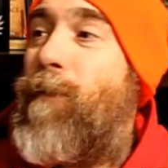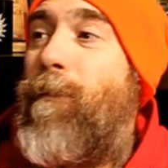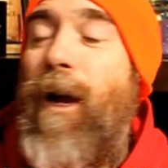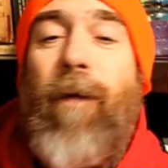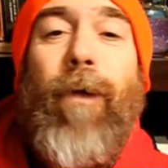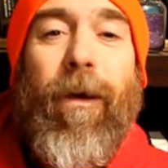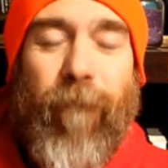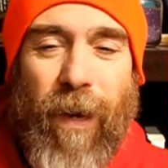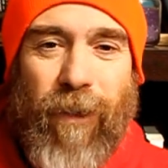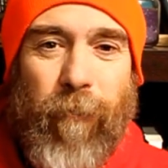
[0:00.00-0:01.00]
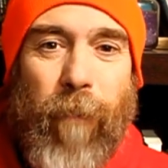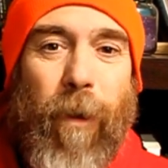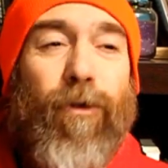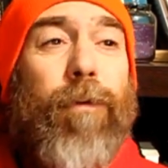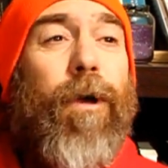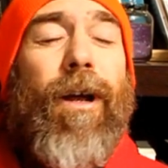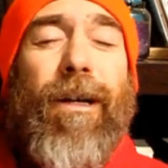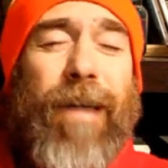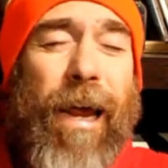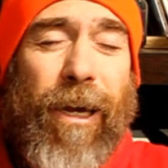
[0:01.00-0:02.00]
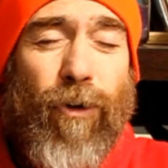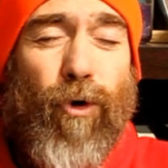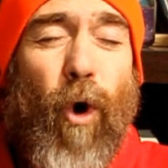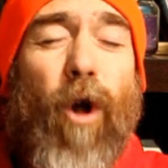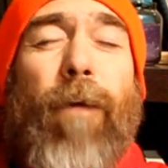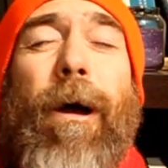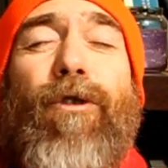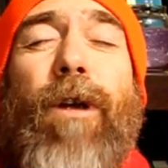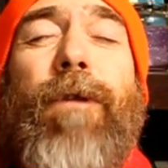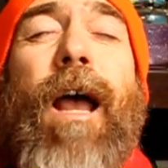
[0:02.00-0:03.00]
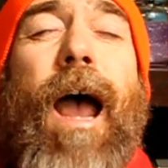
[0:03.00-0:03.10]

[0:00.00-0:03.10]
I'm not going to be a victim in my dreams. I'm going to take control of my dreams.